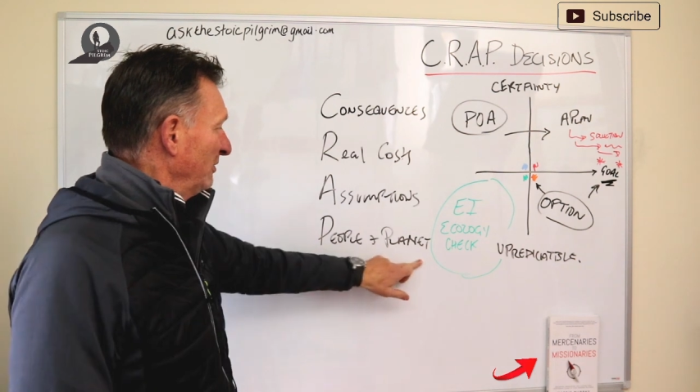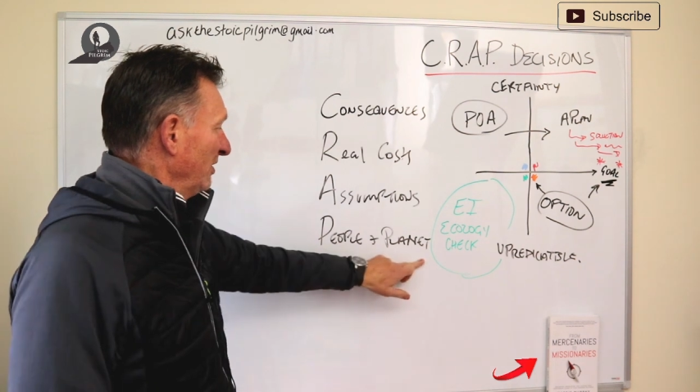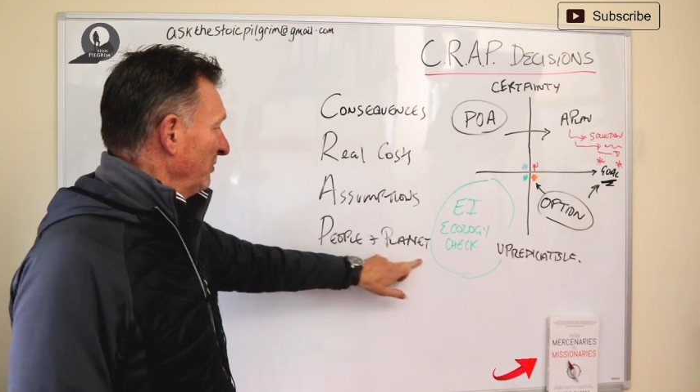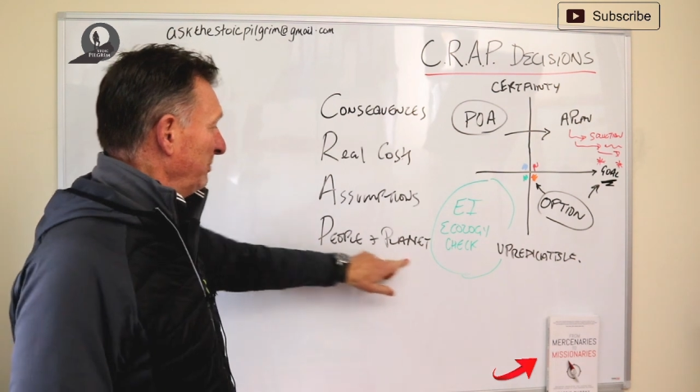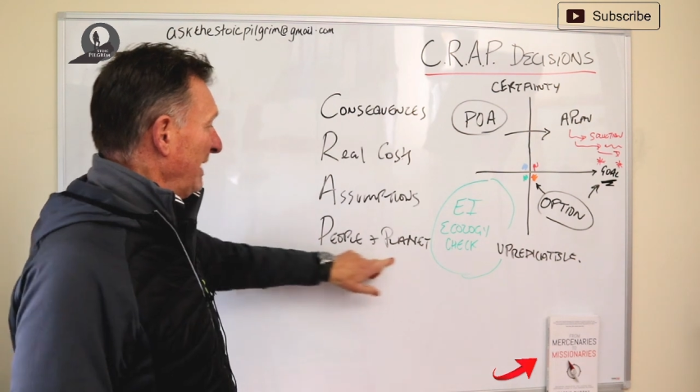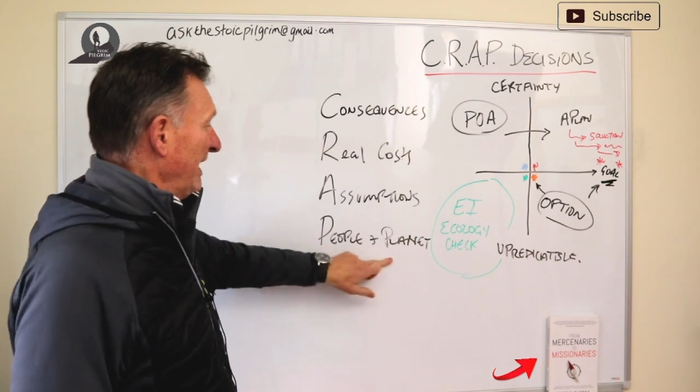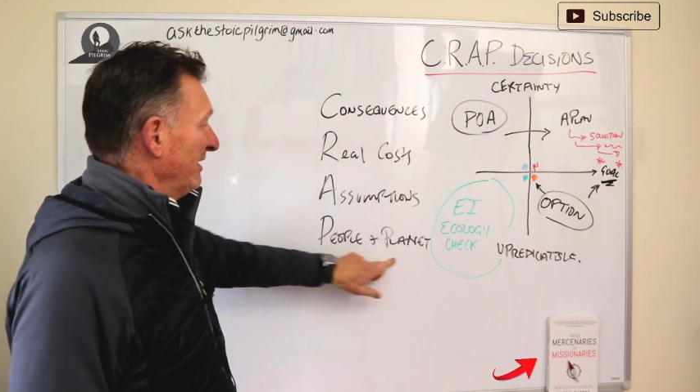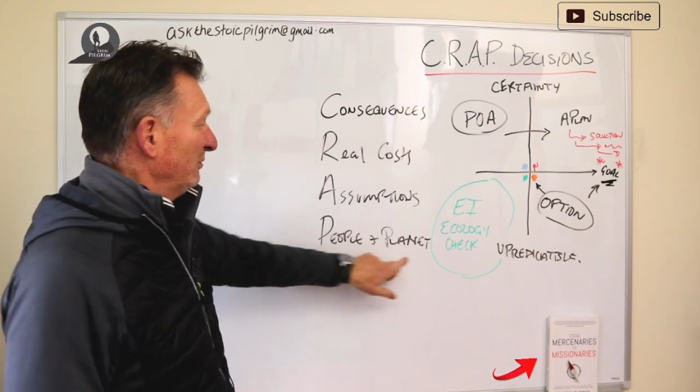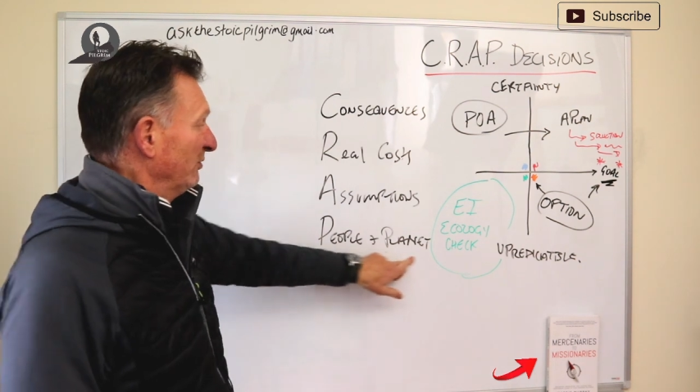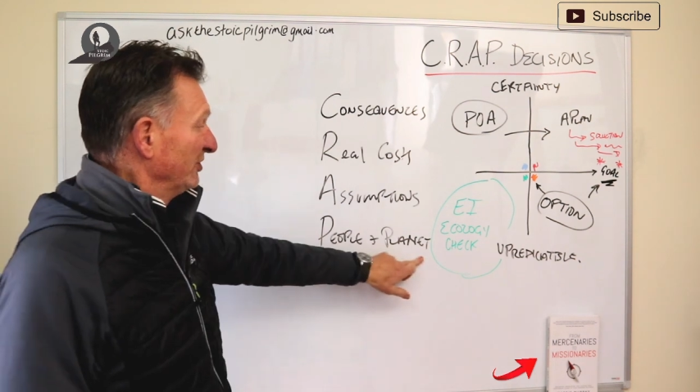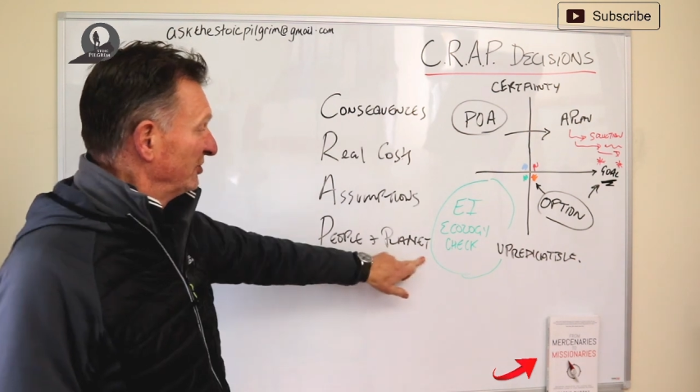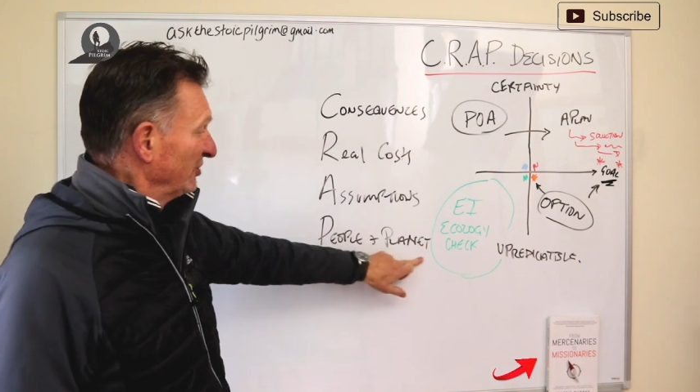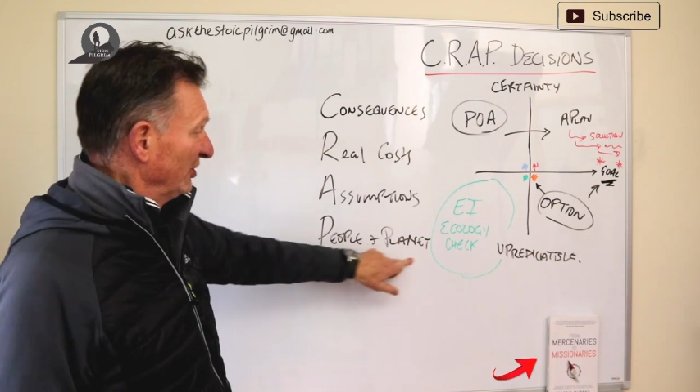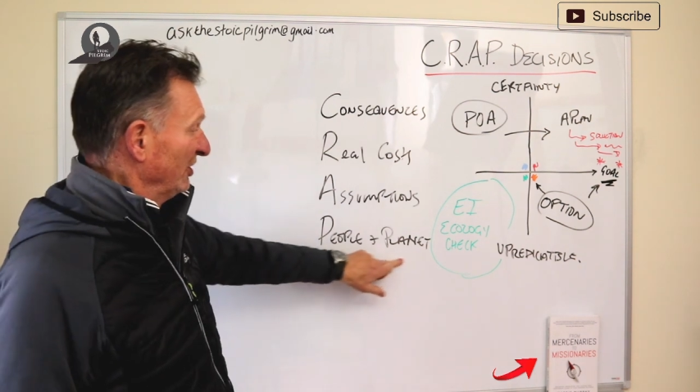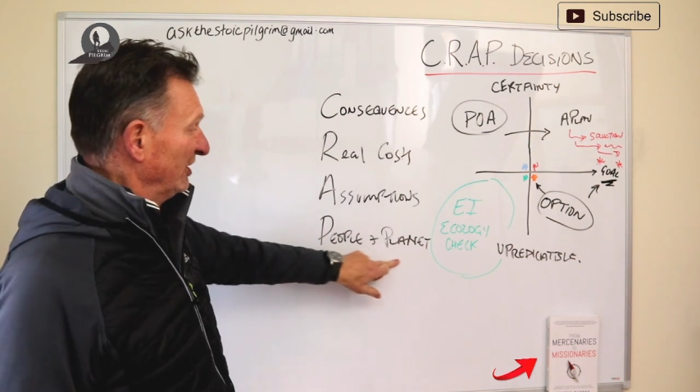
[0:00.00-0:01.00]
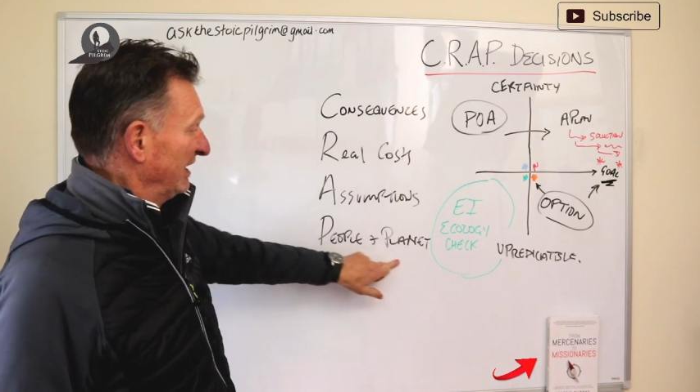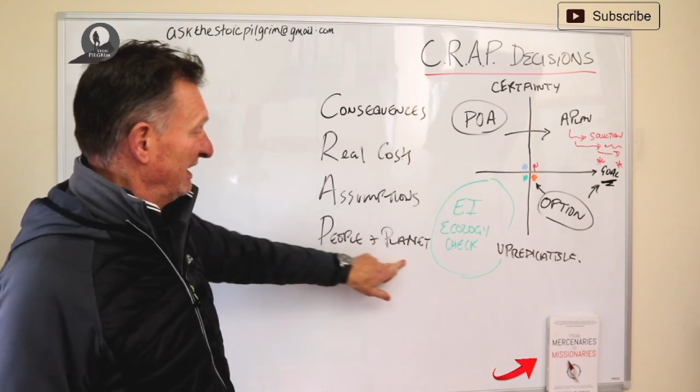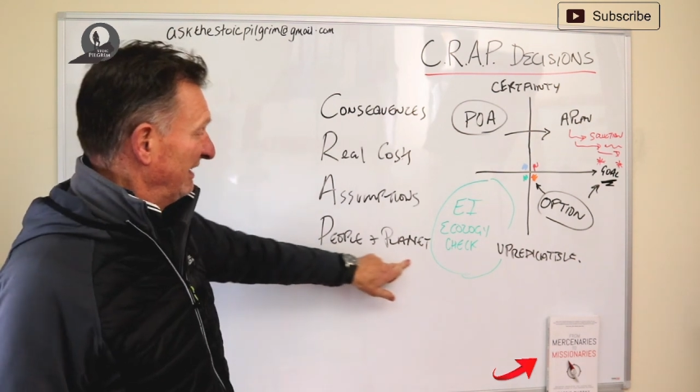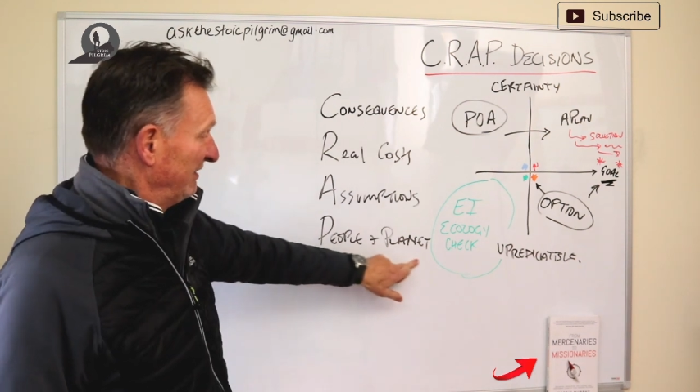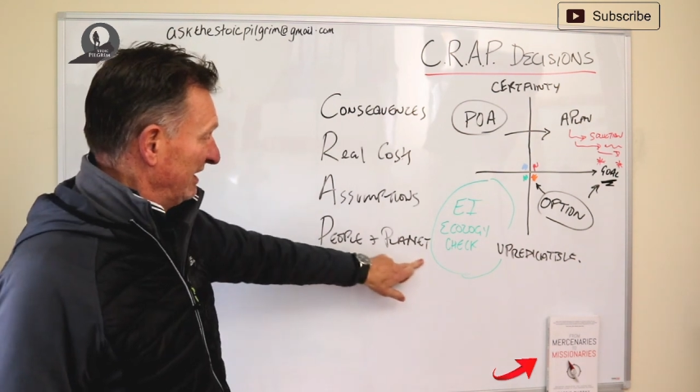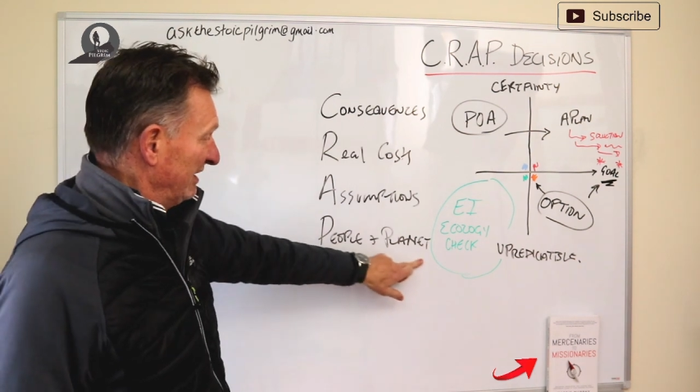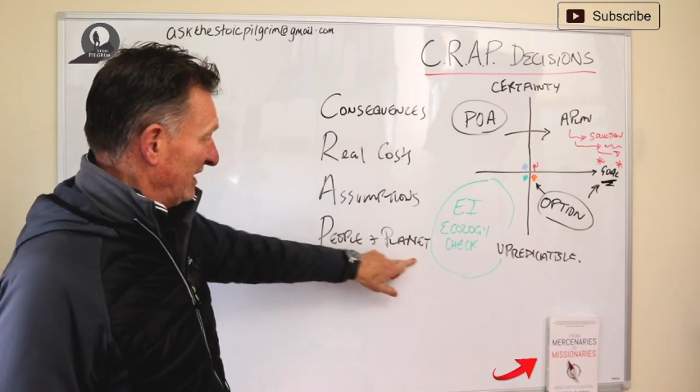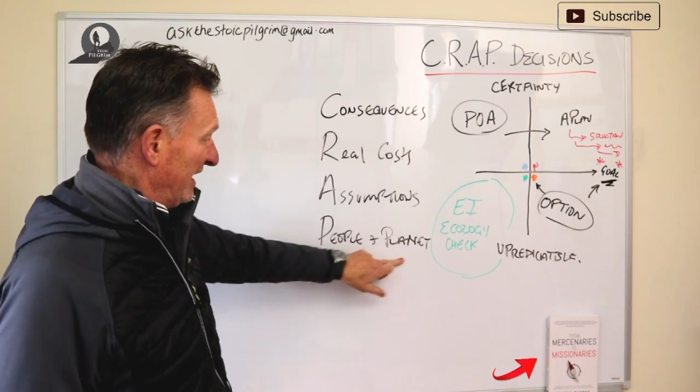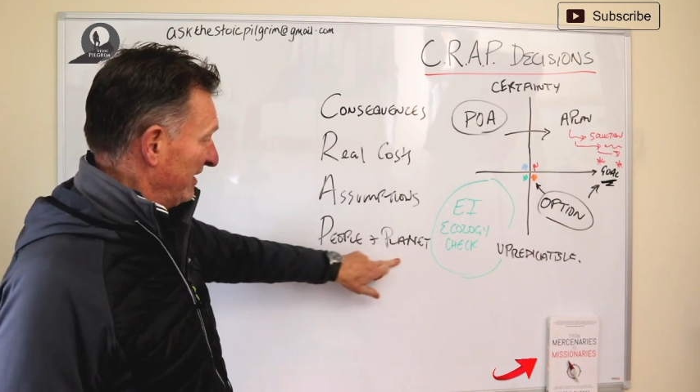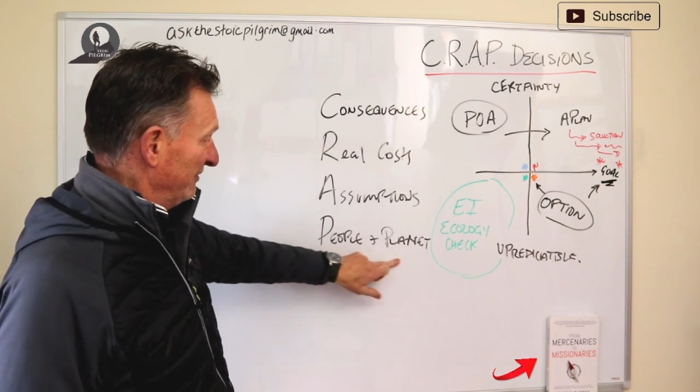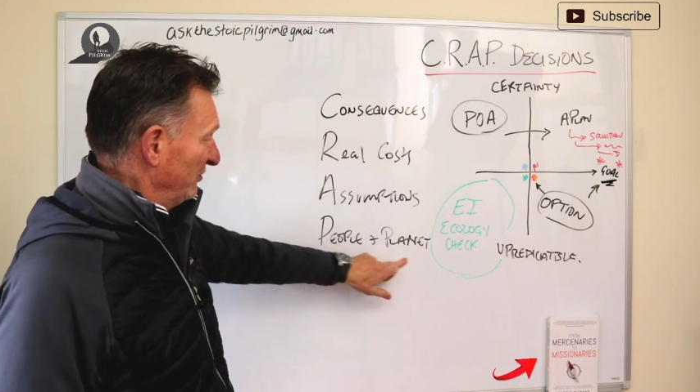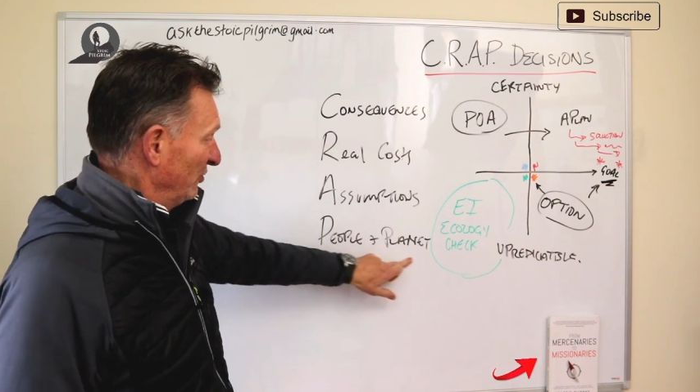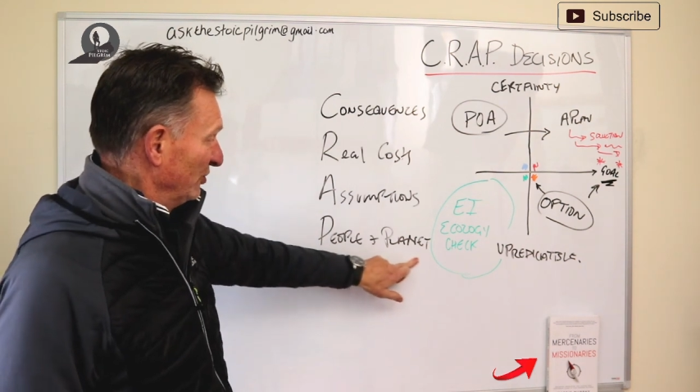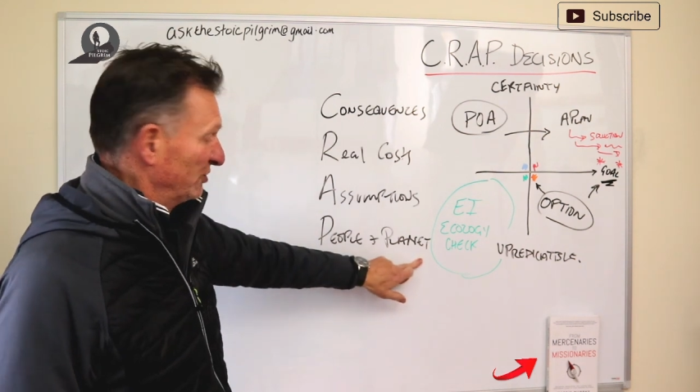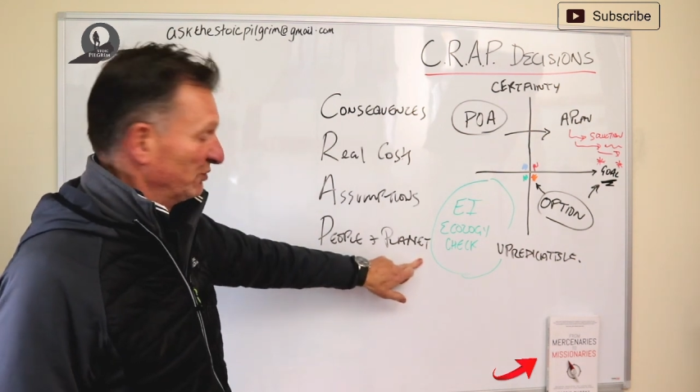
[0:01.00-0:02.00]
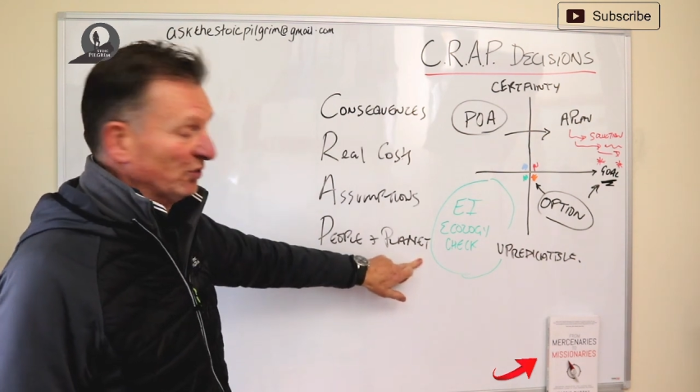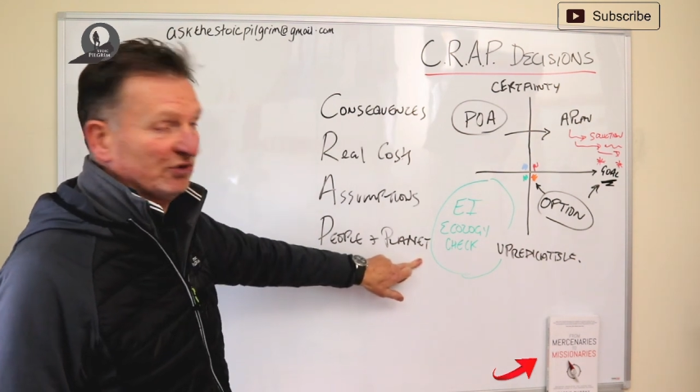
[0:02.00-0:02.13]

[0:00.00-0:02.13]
Well, the planet would certainly, if it had a voice,